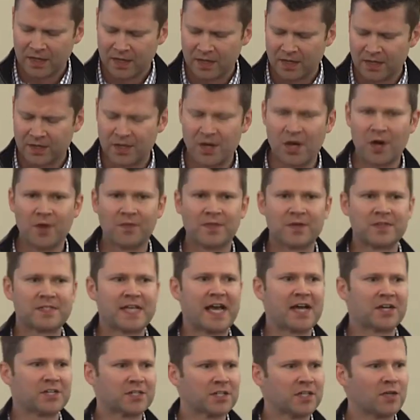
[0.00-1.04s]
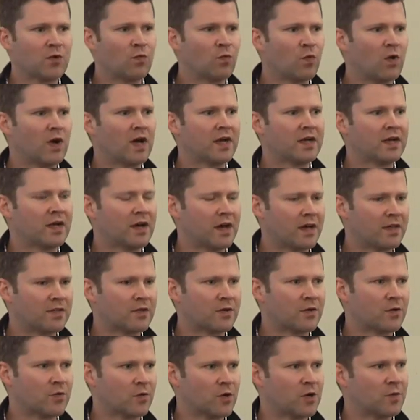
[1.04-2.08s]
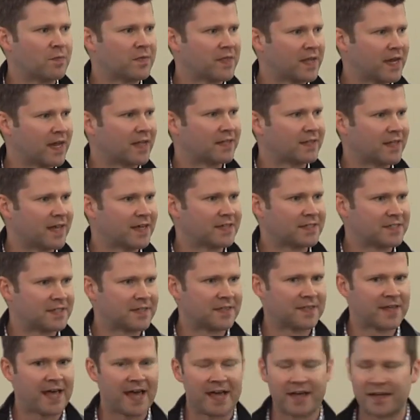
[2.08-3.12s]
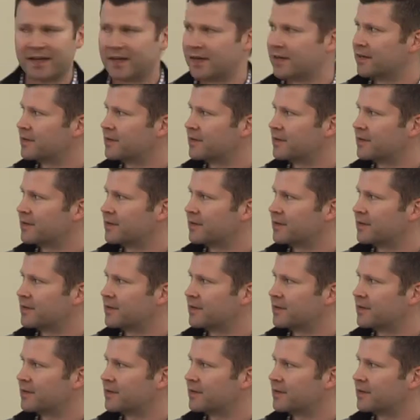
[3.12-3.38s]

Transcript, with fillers: There's actually one other group that I'd like to thank.